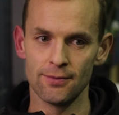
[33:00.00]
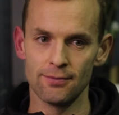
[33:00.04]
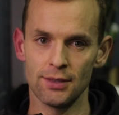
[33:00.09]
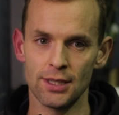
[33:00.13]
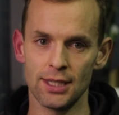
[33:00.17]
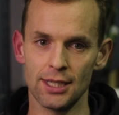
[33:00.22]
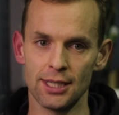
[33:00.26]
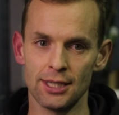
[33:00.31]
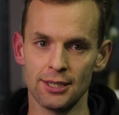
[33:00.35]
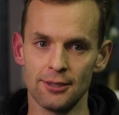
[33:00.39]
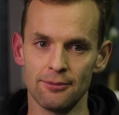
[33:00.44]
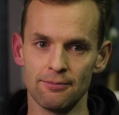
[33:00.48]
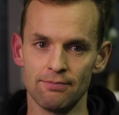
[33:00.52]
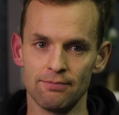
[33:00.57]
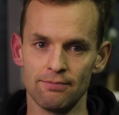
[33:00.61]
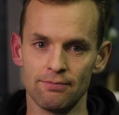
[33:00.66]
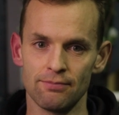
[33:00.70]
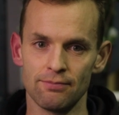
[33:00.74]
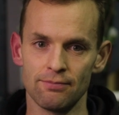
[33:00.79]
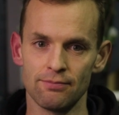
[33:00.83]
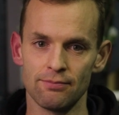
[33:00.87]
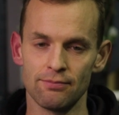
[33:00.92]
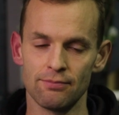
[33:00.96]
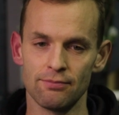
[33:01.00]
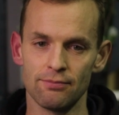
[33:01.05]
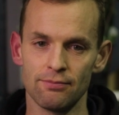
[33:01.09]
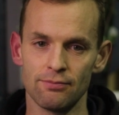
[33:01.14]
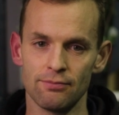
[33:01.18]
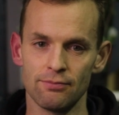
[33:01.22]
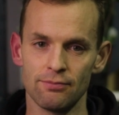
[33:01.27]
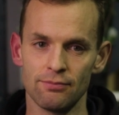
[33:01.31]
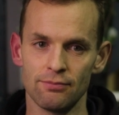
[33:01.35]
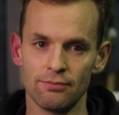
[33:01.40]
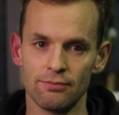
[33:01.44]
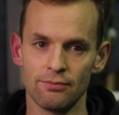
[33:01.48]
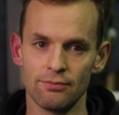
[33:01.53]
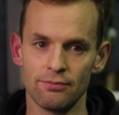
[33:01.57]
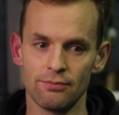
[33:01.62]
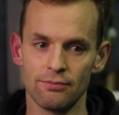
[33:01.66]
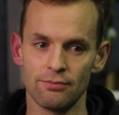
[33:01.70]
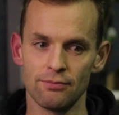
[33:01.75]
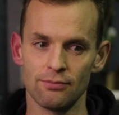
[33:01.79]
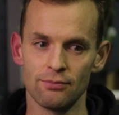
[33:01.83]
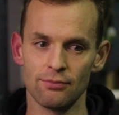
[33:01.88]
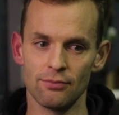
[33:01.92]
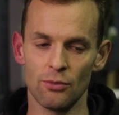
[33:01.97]
and
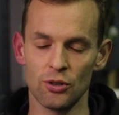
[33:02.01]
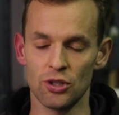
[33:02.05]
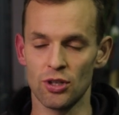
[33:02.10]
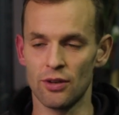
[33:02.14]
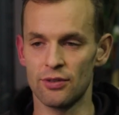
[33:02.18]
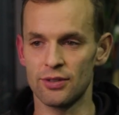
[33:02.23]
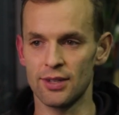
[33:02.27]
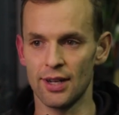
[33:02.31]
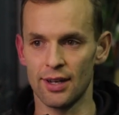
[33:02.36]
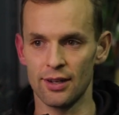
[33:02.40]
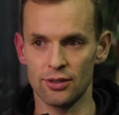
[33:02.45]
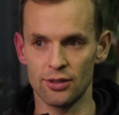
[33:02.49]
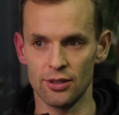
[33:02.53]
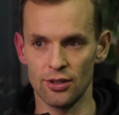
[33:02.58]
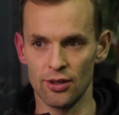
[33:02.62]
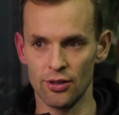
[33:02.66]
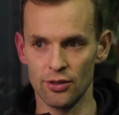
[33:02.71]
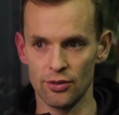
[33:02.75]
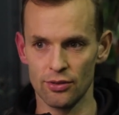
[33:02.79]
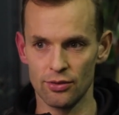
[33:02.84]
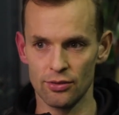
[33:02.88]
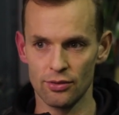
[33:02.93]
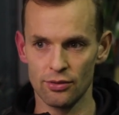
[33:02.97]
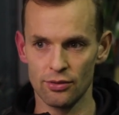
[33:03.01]
which I've started to do.